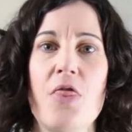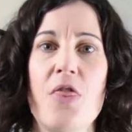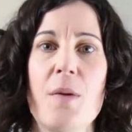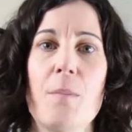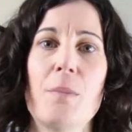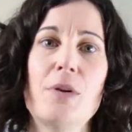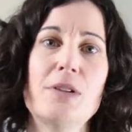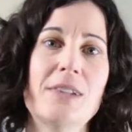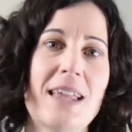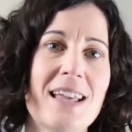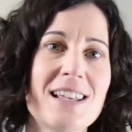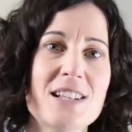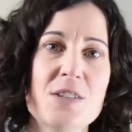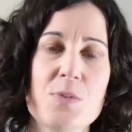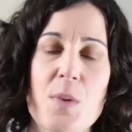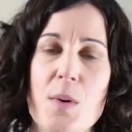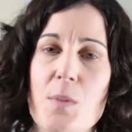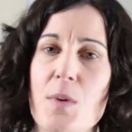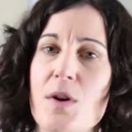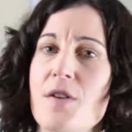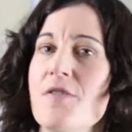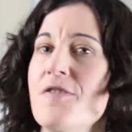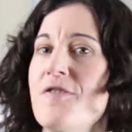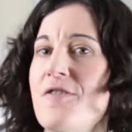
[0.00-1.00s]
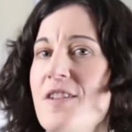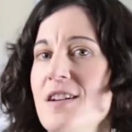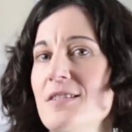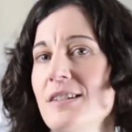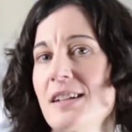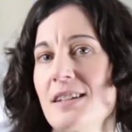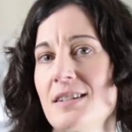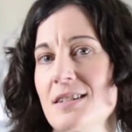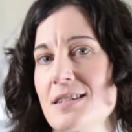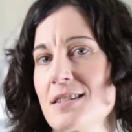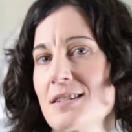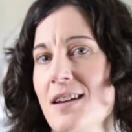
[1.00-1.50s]
the place where we're
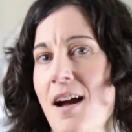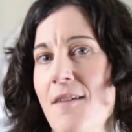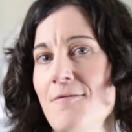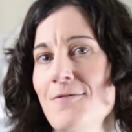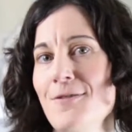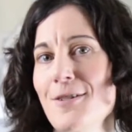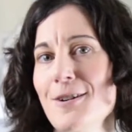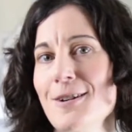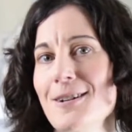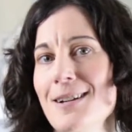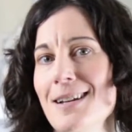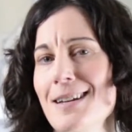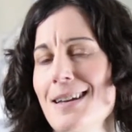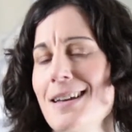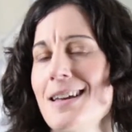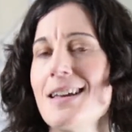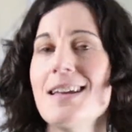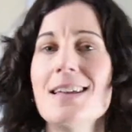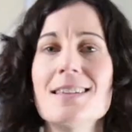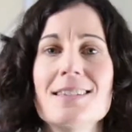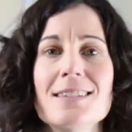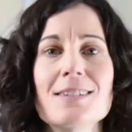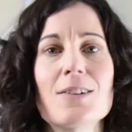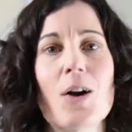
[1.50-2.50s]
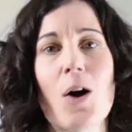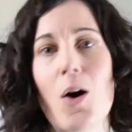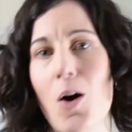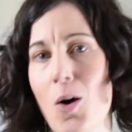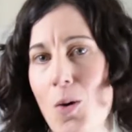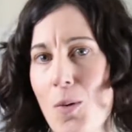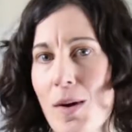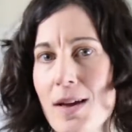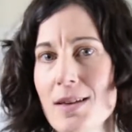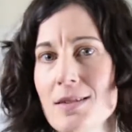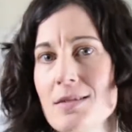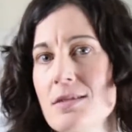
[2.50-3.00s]
feeling discomfort isn't
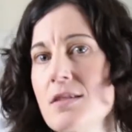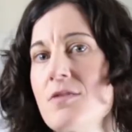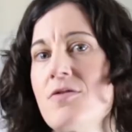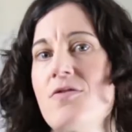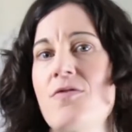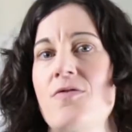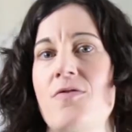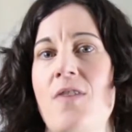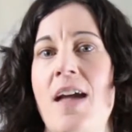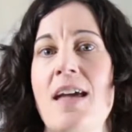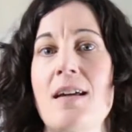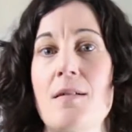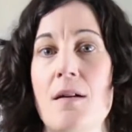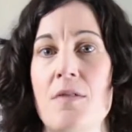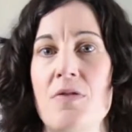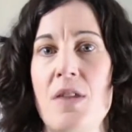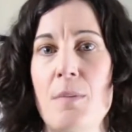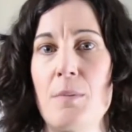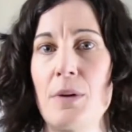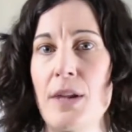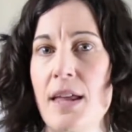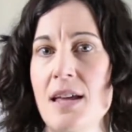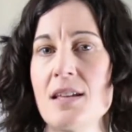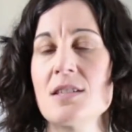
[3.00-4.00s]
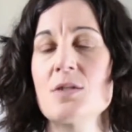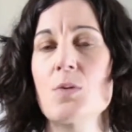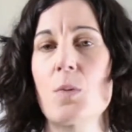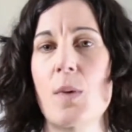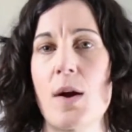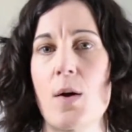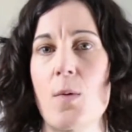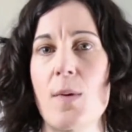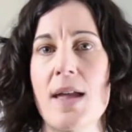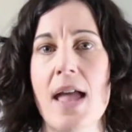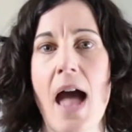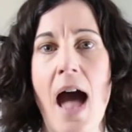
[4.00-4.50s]
always the place
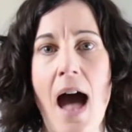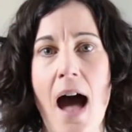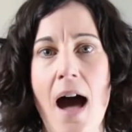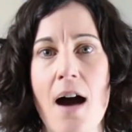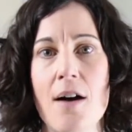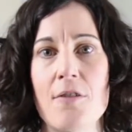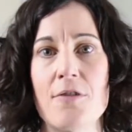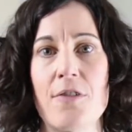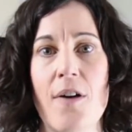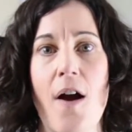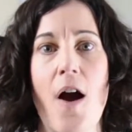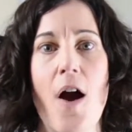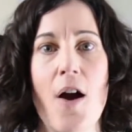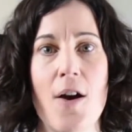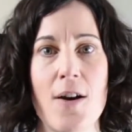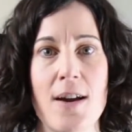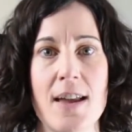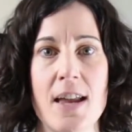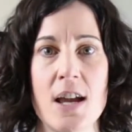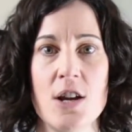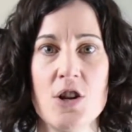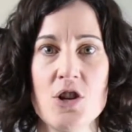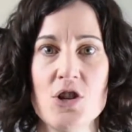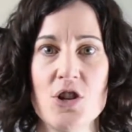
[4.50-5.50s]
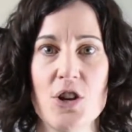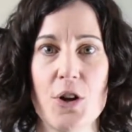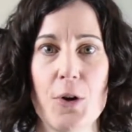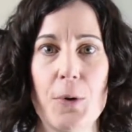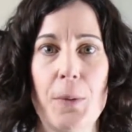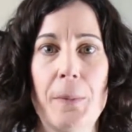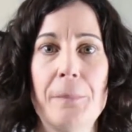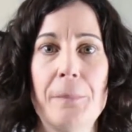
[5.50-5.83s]
where we have our issue.